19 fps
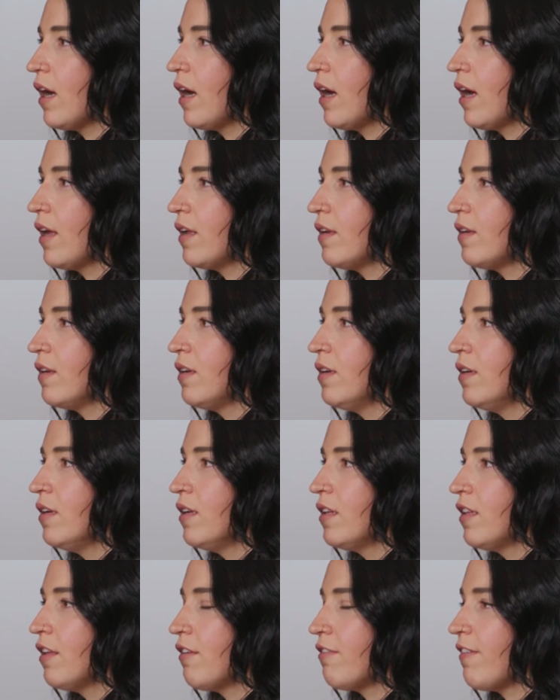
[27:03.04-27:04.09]
on
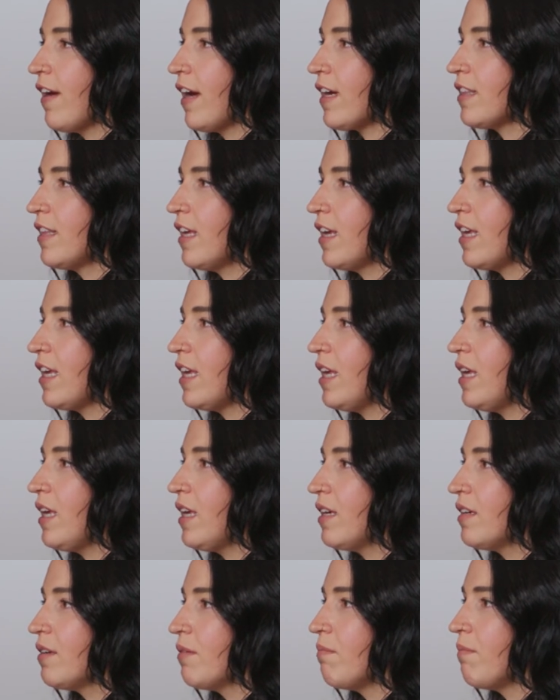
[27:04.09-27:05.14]
the fact that
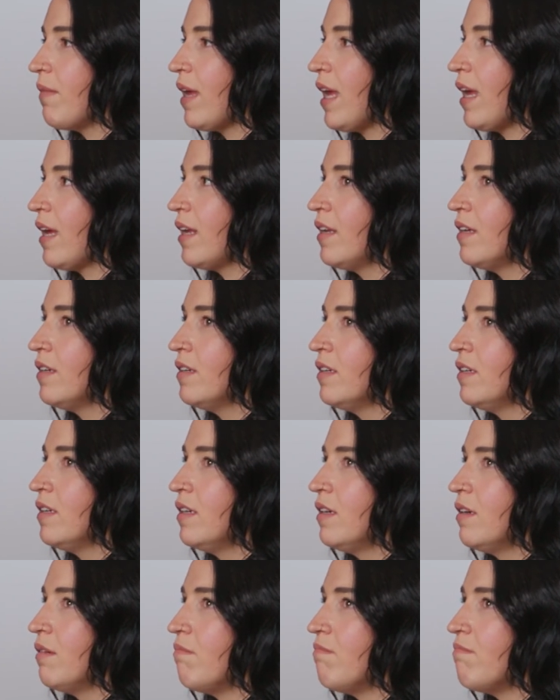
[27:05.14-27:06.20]
he made
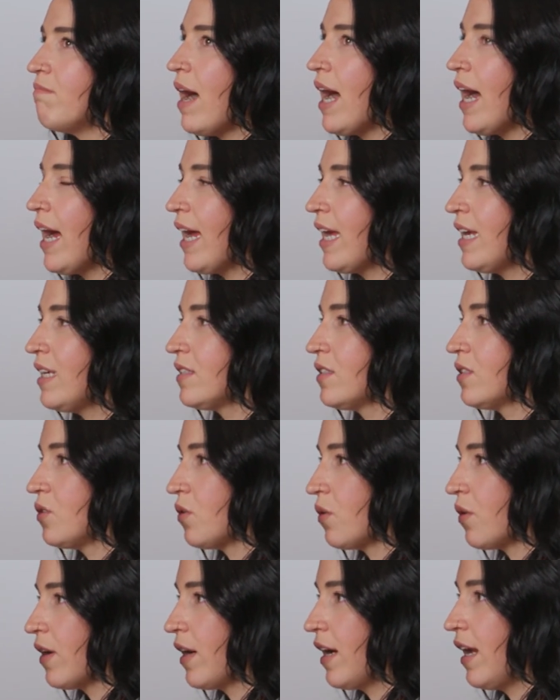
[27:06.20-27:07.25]
my
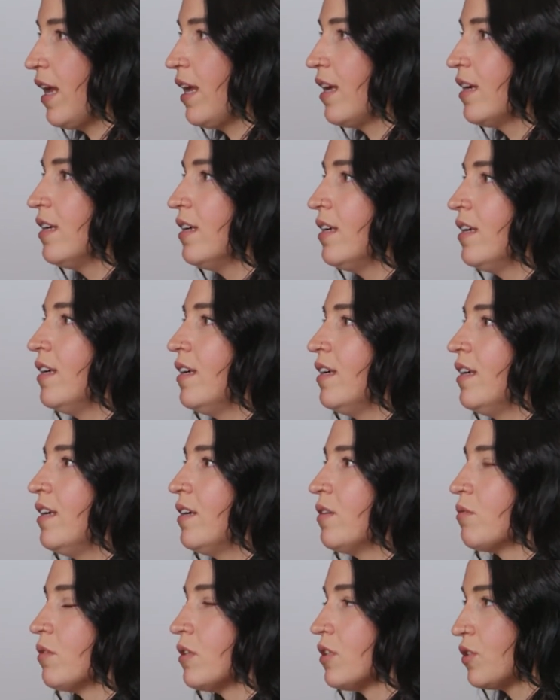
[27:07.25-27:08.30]
story
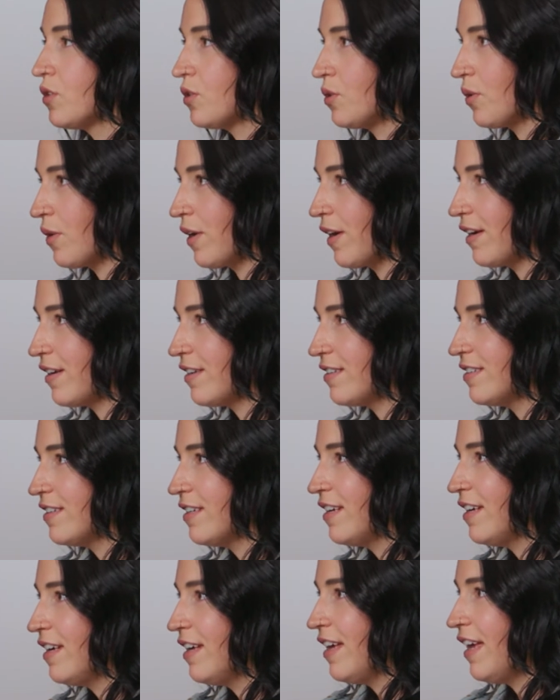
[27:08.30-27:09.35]
restored.
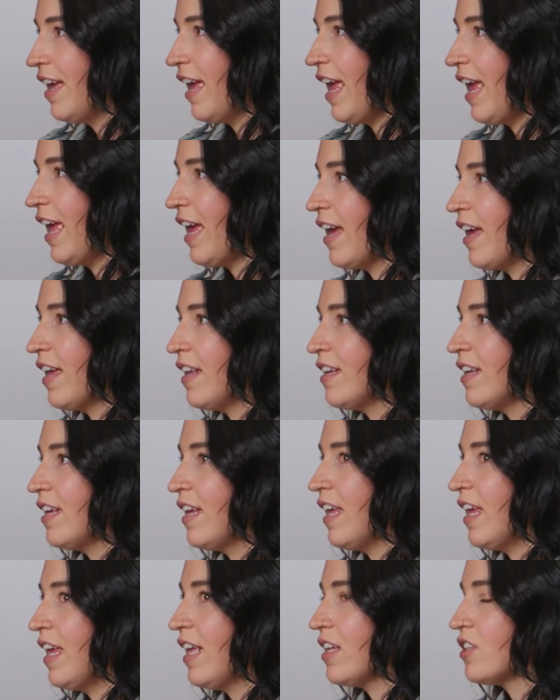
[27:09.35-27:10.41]
And
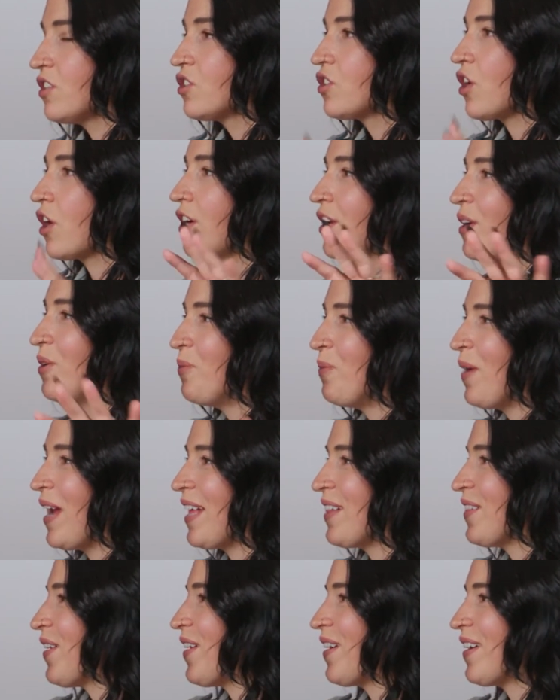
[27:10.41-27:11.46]
it started
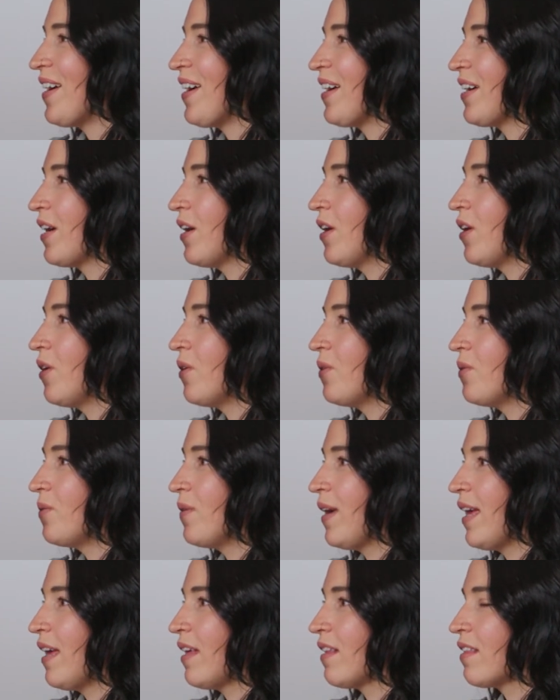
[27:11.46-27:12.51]
way long ago
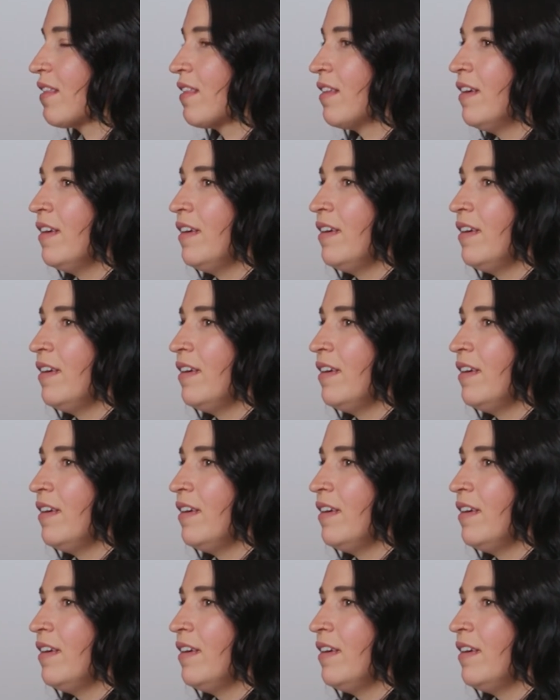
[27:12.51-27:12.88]
with,